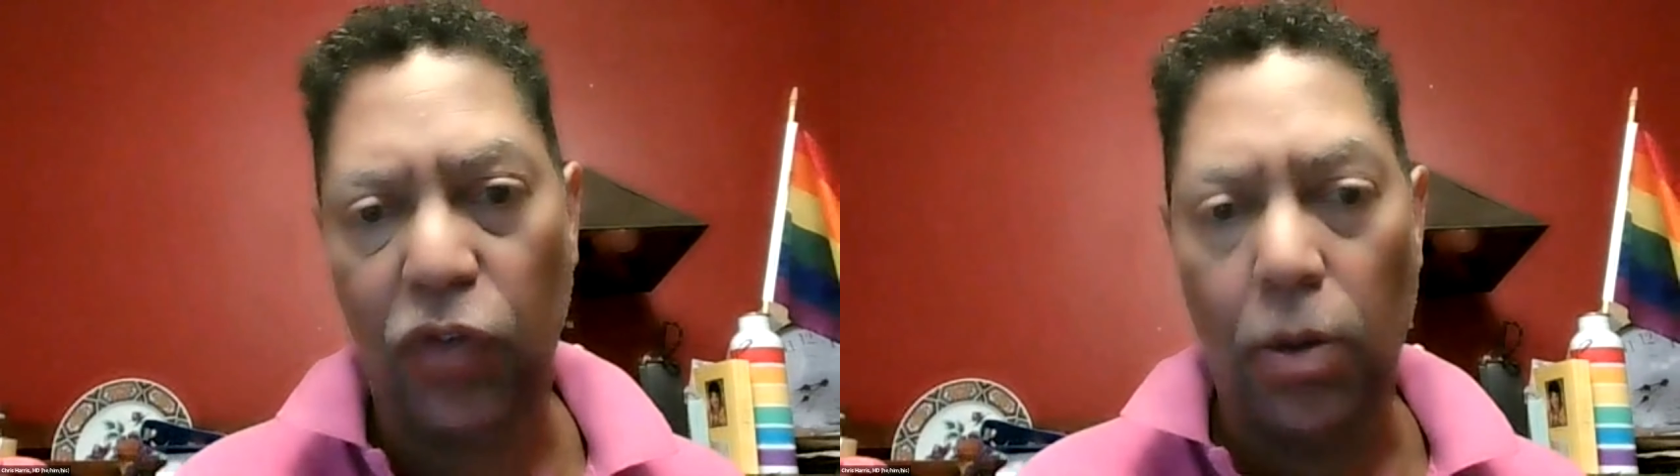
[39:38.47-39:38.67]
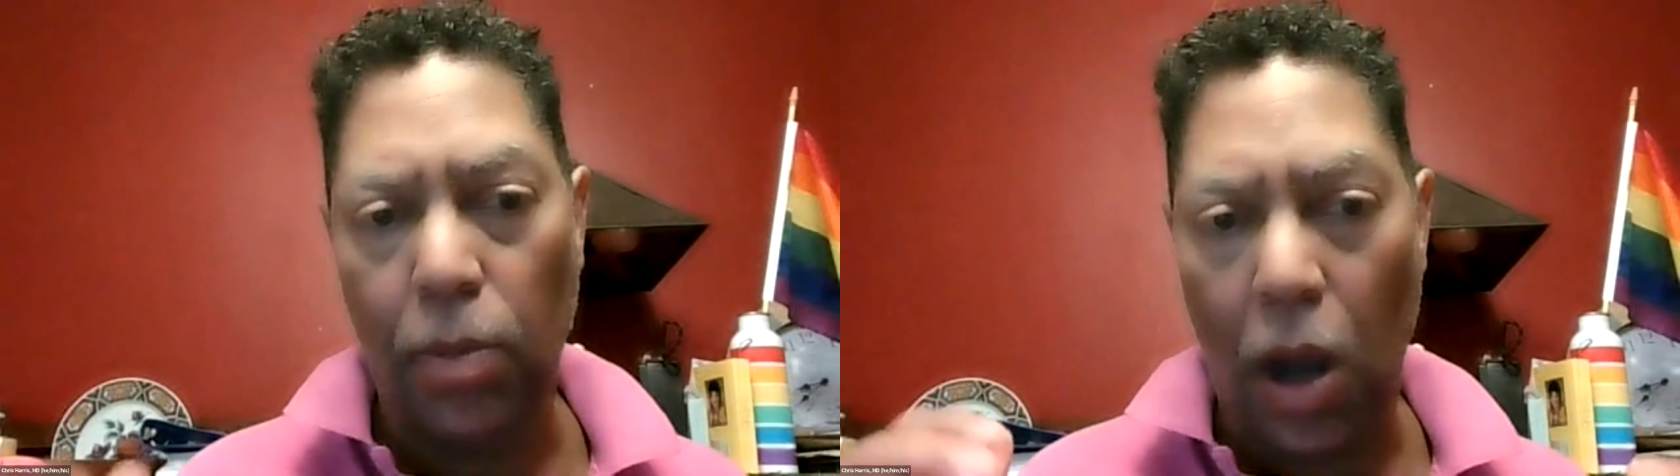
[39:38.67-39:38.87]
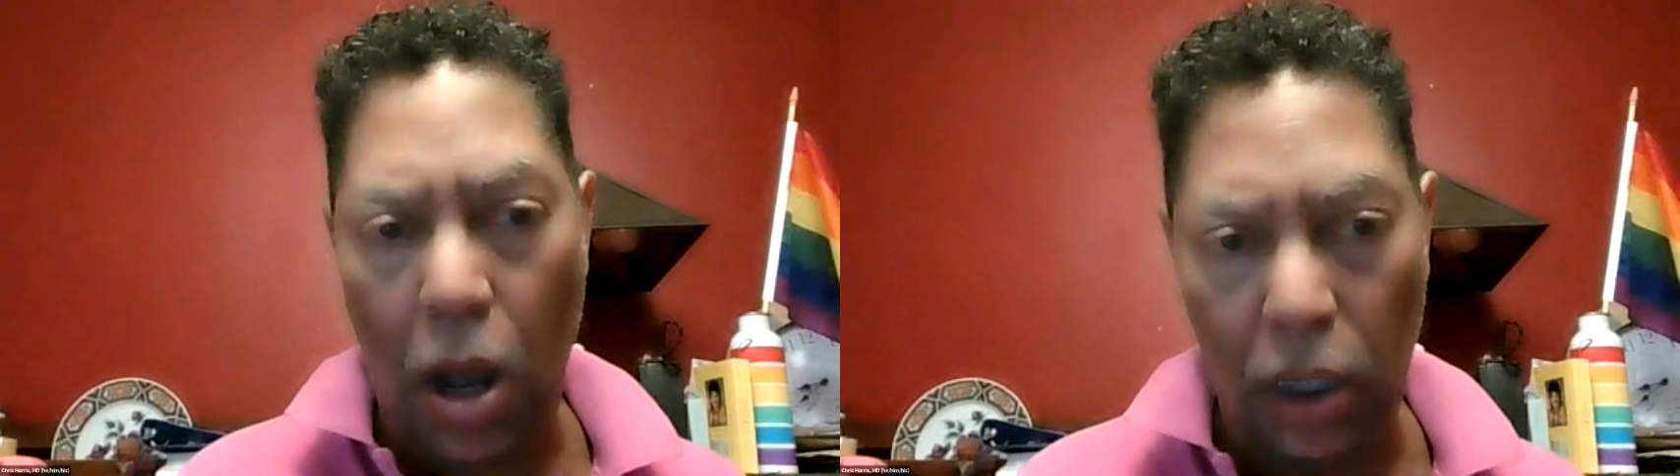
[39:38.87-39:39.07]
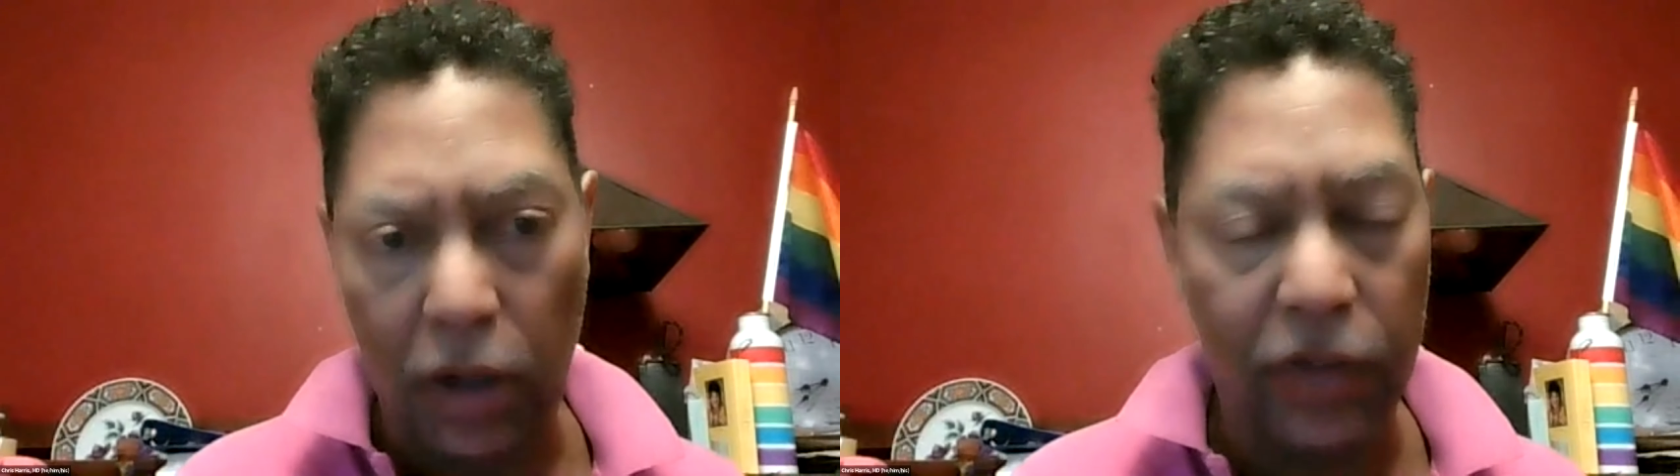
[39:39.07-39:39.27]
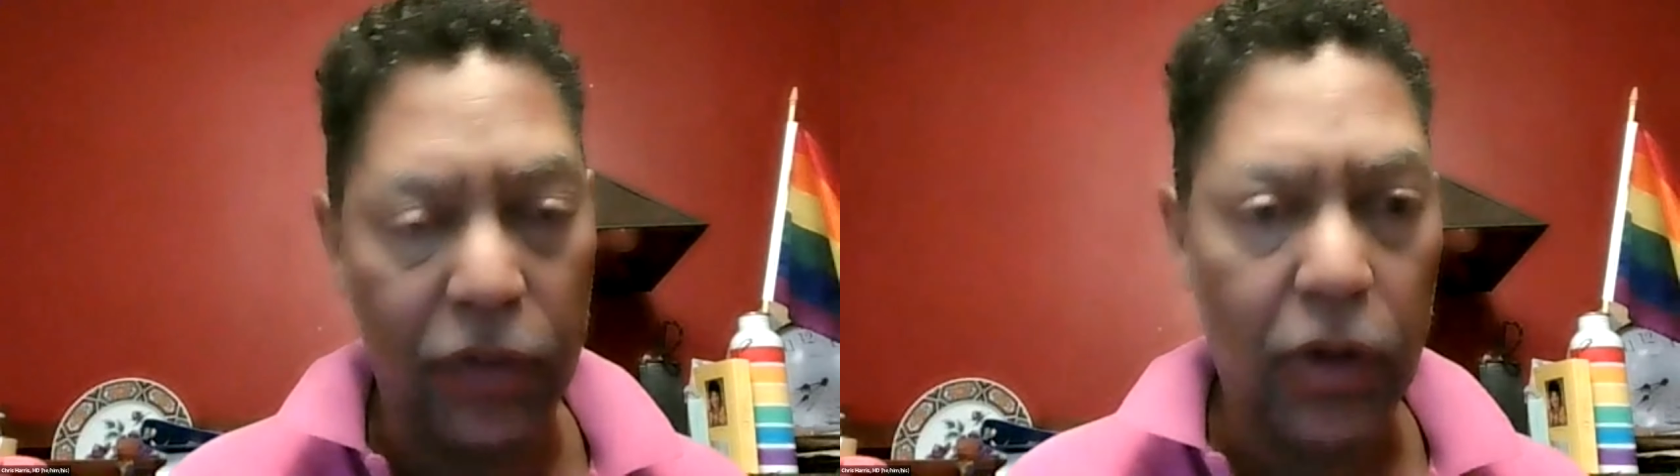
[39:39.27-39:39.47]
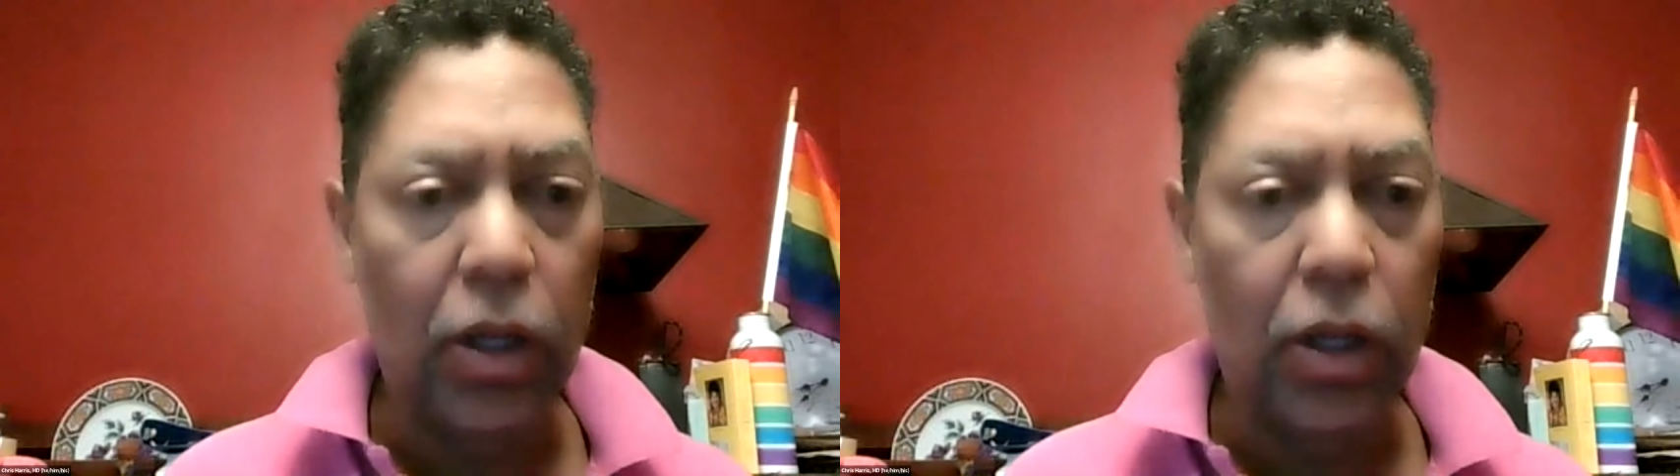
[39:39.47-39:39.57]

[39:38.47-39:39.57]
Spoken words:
from all of